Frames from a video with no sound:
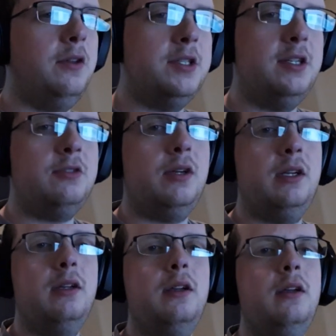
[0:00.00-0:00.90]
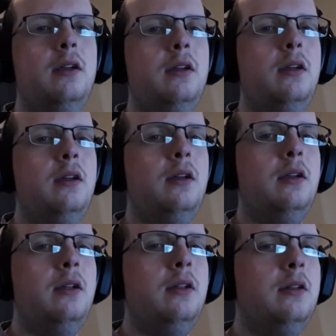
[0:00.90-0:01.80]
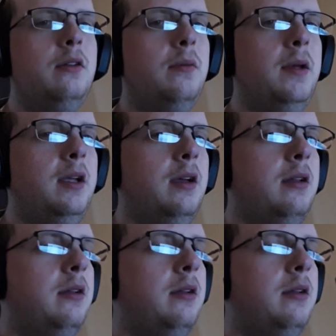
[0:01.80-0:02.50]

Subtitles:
the G string to make